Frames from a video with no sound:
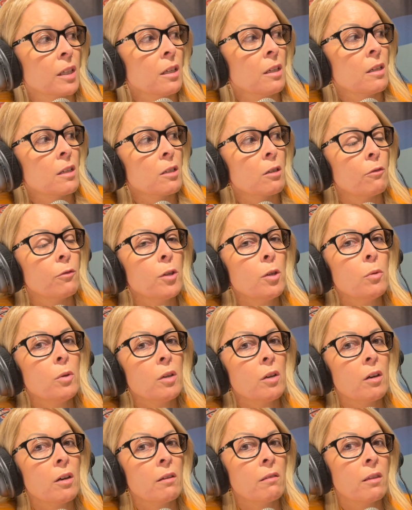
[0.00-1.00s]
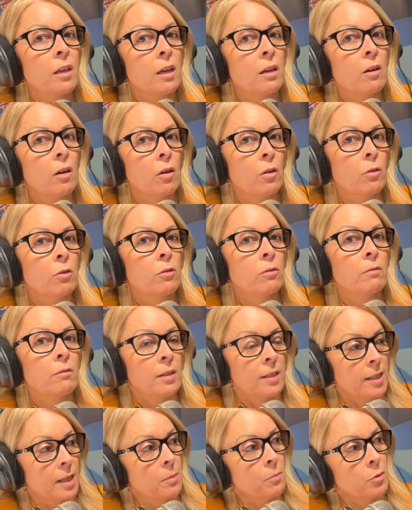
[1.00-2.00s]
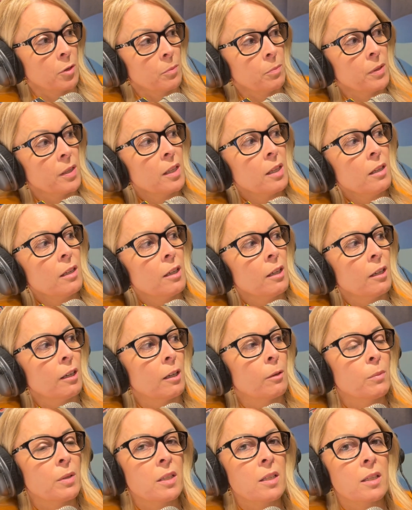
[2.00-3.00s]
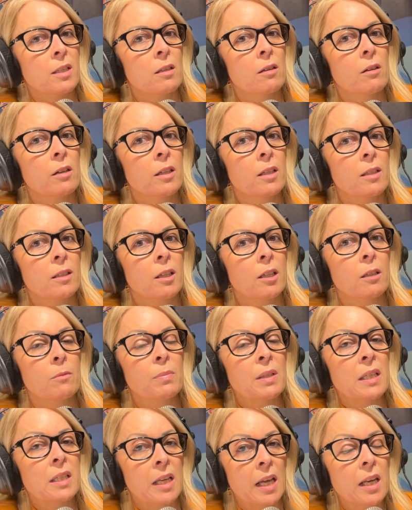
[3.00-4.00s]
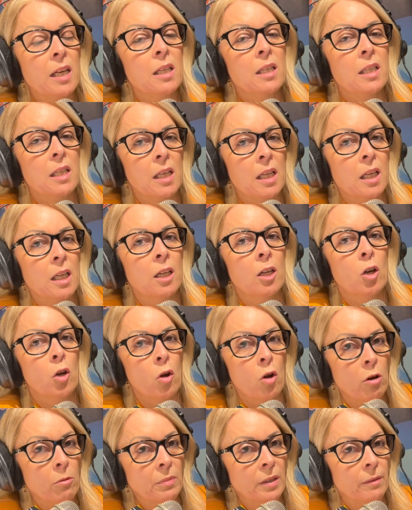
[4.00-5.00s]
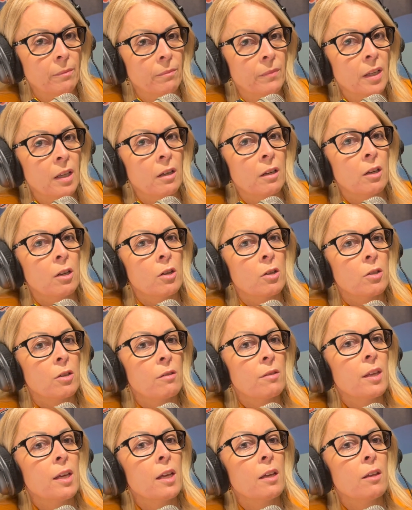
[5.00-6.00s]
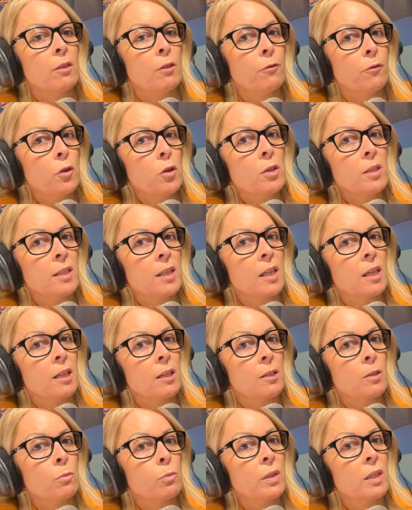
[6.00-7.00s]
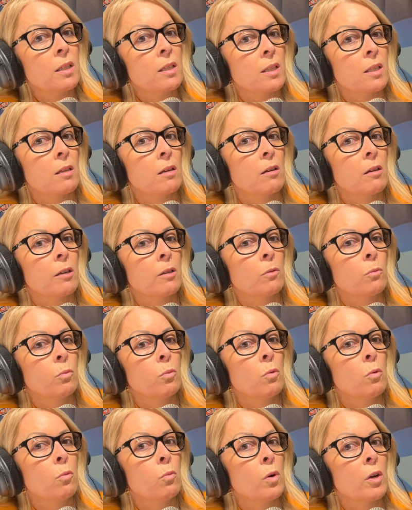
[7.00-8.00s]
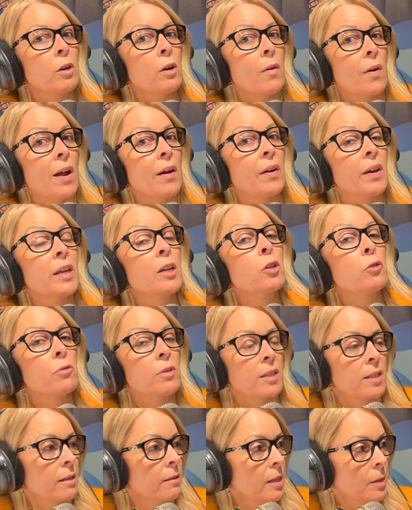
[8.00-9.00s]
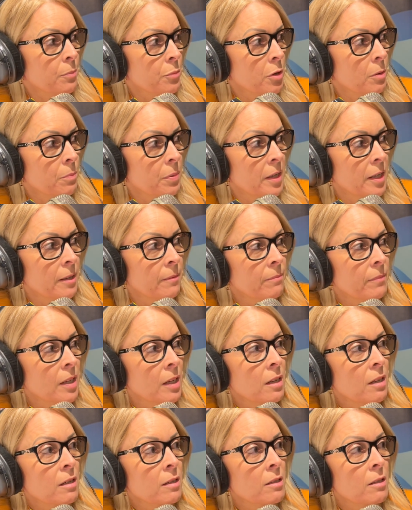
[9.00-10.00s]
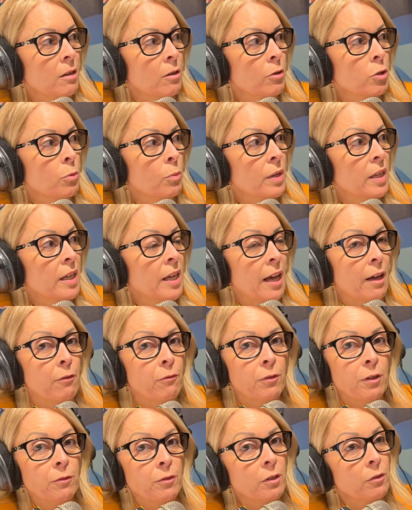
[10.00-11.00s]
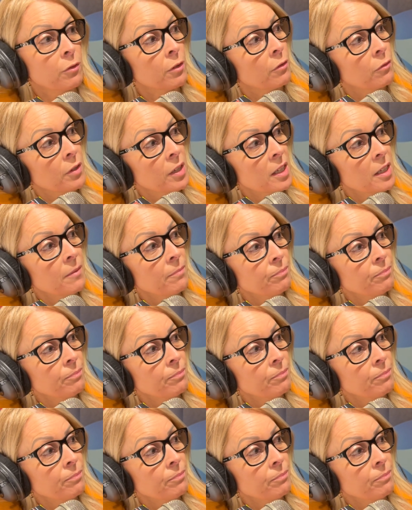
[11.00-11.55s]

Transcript: So if you and I then own the same property and we decide it's going to be tenants in common, so there, the first thing is we decide, well, what are our interests in that property? So do we have 50-50?